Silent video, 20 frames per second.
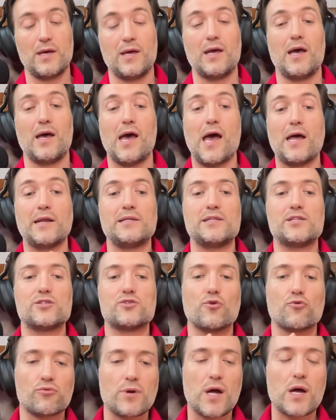And it's
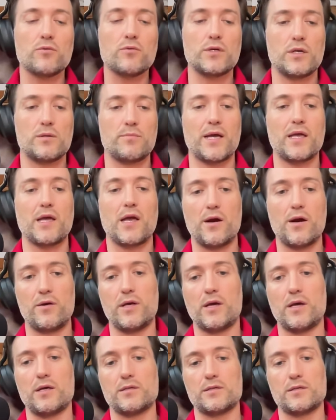surrounded by
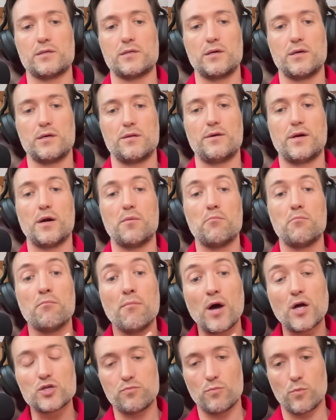areas that are
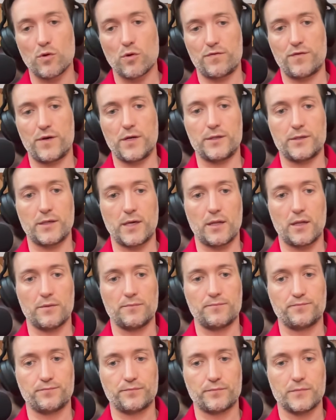much more fertile.
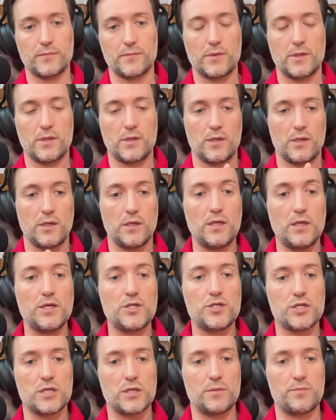
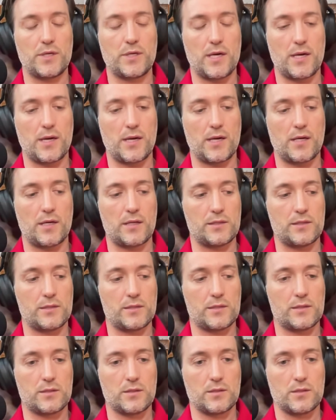Egypt has,
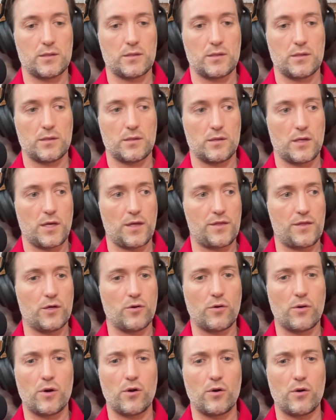I think,
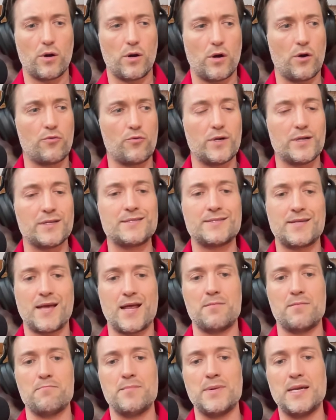
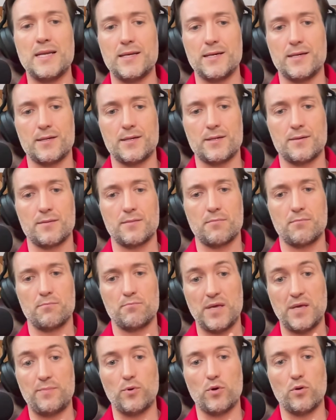110 million
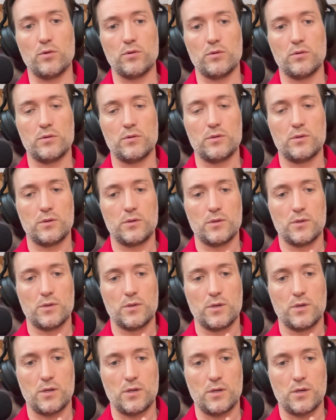people
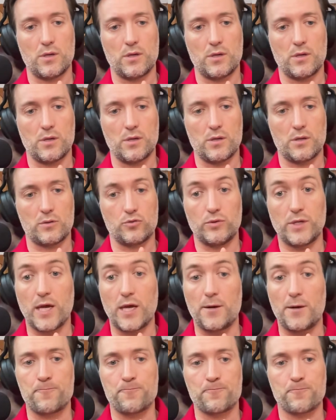uh, today,
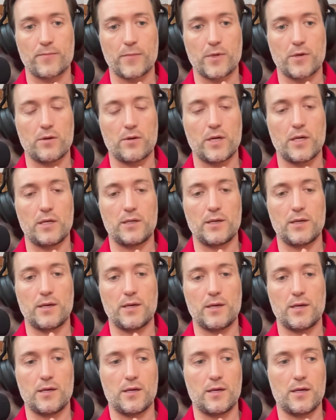right?
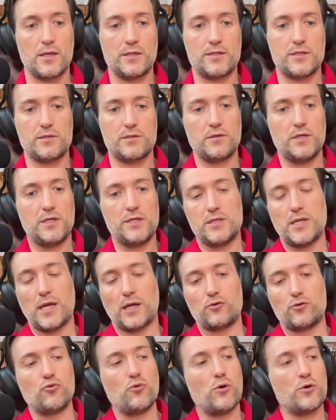Uh, it's it's like
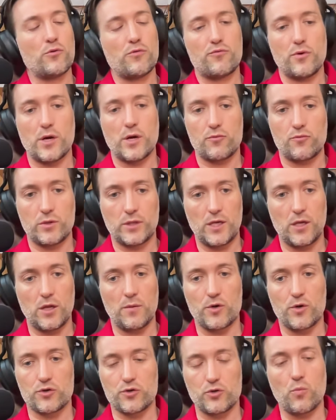200, 300
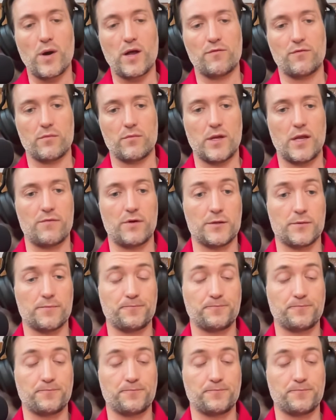kilometers away from the Levant,